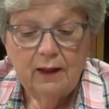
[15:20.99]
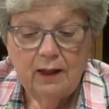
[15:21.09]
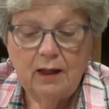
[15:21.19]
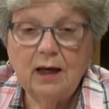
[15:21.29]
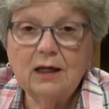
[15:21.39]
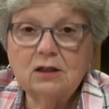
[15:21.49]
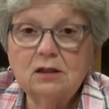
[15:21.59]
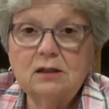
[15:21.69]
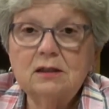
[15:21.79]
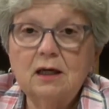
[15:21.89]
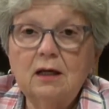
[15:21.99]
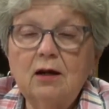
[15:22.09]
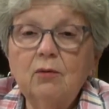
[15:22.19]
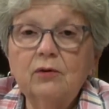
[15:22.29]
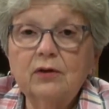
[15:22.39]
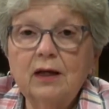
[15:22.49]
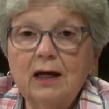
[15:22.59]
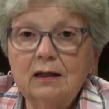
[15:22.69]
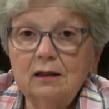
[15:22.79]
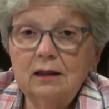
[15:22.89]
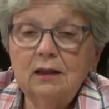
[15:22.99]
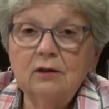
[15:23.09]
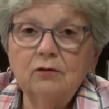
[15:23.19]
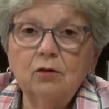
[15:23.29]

he actually said he was a Galilean.